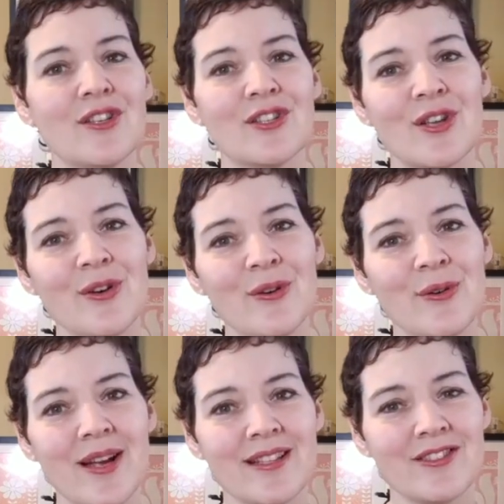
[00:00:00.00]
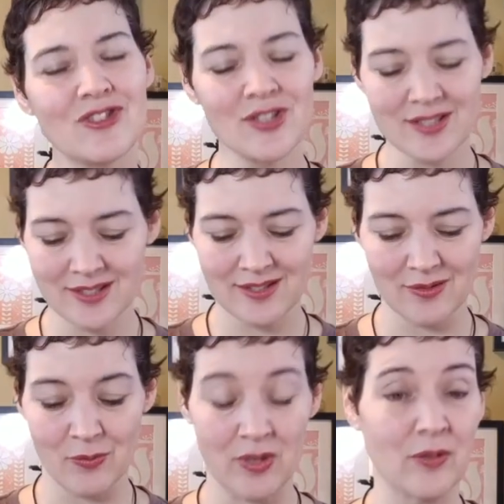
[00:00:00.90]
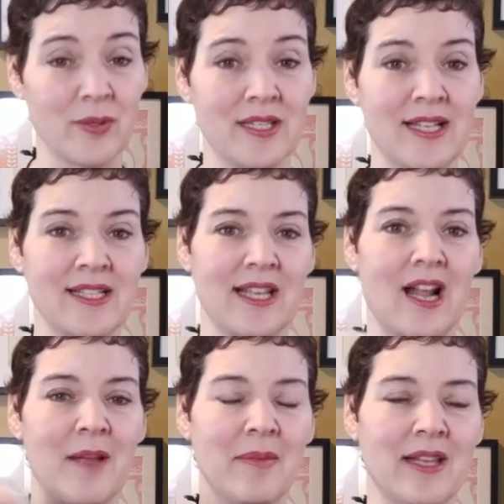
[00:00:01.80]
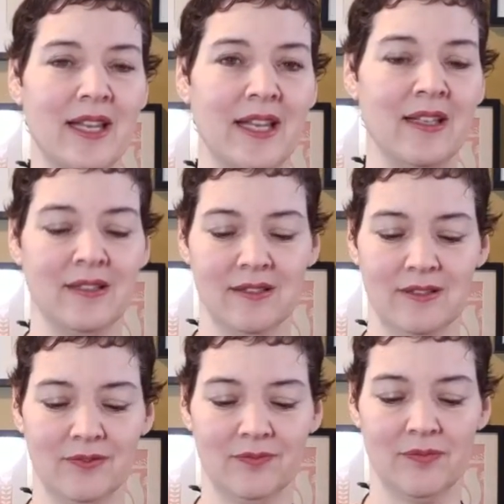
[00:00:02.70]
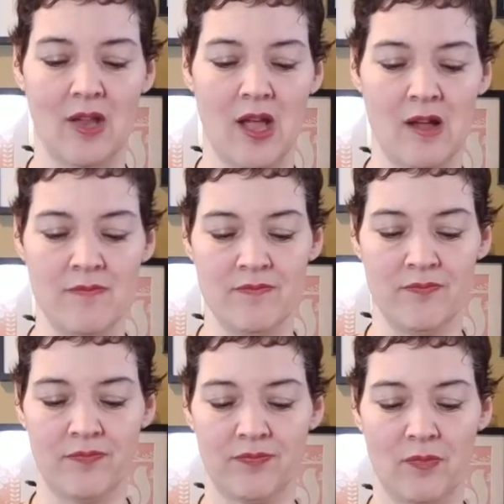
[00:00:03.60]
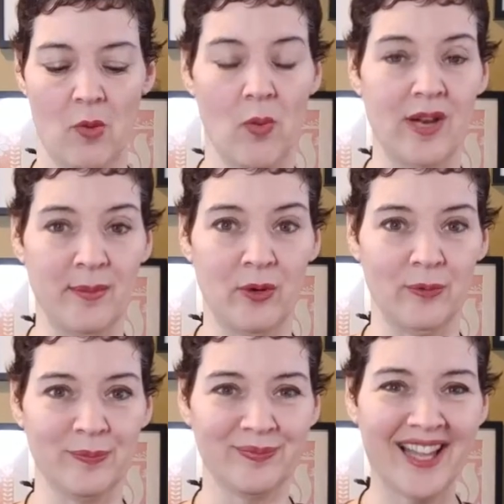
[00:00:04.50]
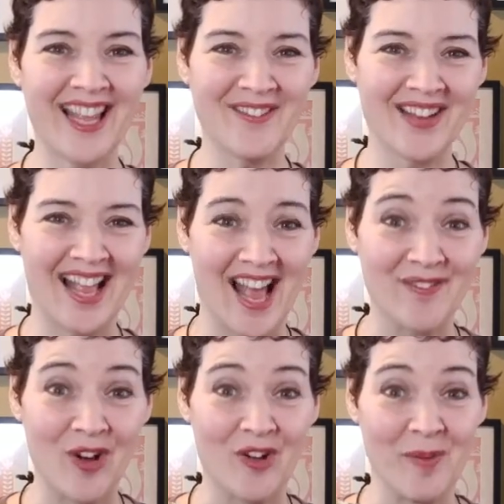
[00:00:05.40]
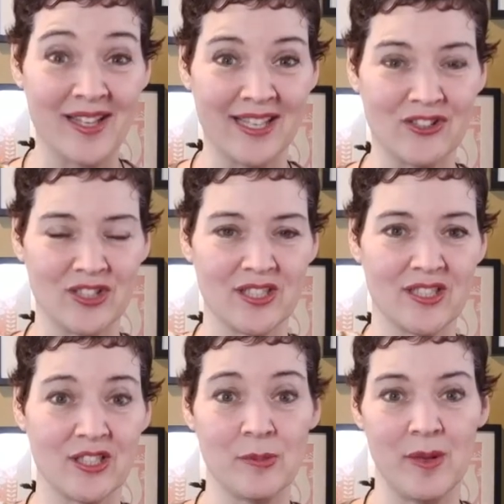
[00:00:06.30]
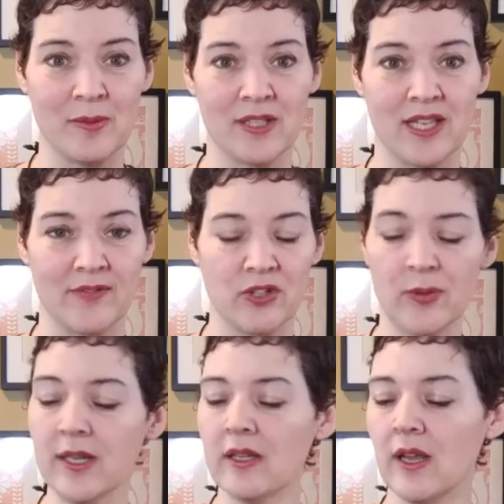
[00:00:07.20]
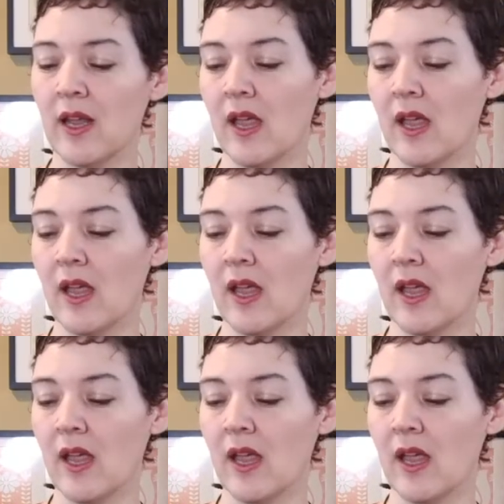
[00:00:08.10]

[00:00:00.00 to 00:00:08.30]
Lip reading: So it's just one of those things that I'm knitting when I'm home and when I have all my attention to be able to give to it.